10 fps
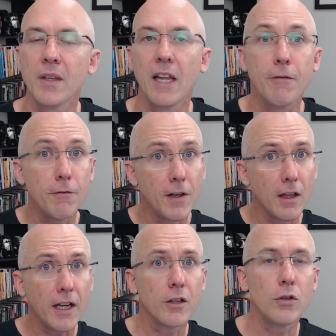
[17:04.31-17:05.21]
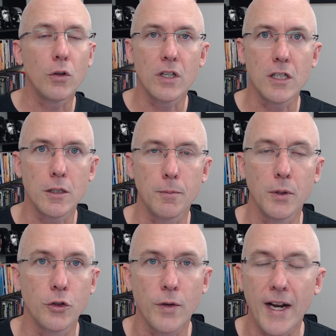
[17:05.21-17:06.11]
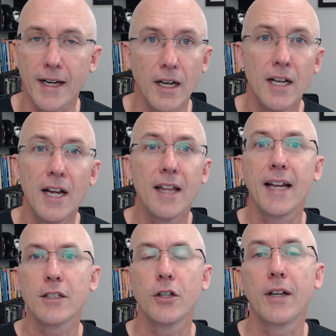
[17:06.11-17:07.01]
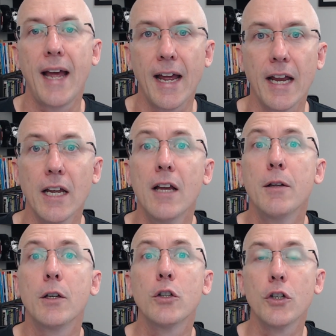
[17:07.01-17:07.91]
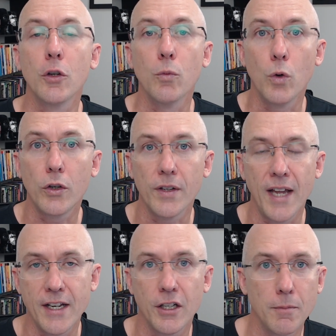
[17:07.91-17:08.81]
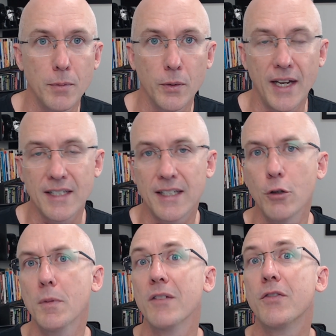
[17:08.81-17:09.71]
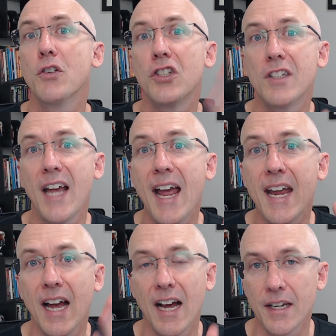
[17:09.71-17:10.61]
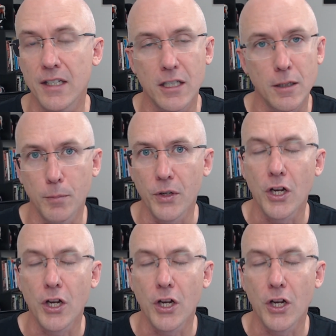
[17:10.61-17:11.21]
If you feel like you're not a disciplined trader, that's okay, because you can work on that and you can build that skill. But if you stay undisciplined,